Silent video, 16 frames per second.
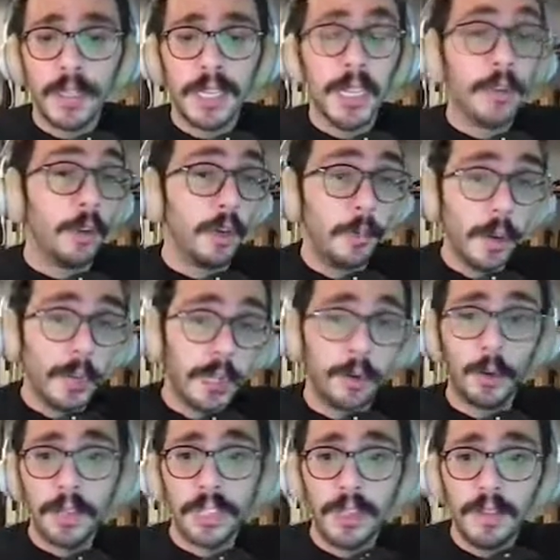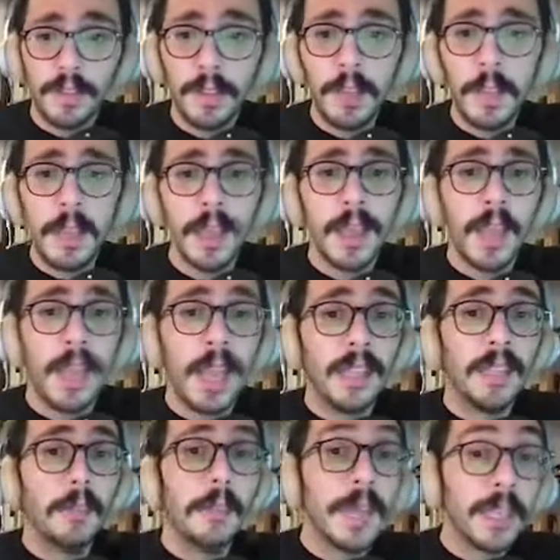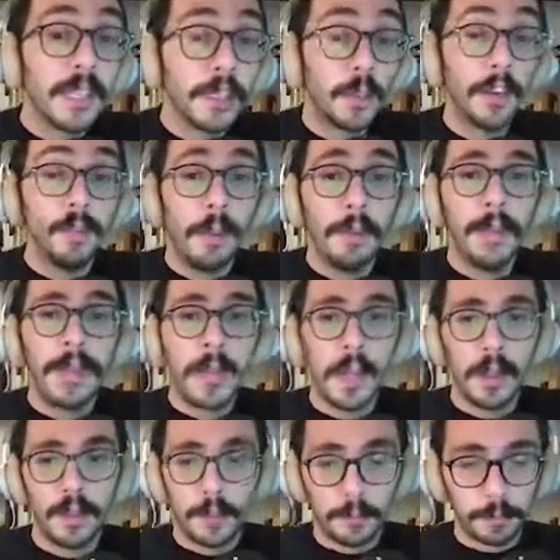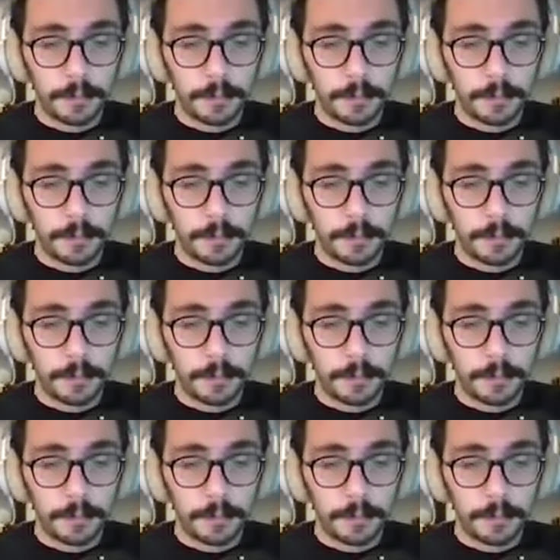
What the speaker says: either in person or on TV, and the Minister of Public Health.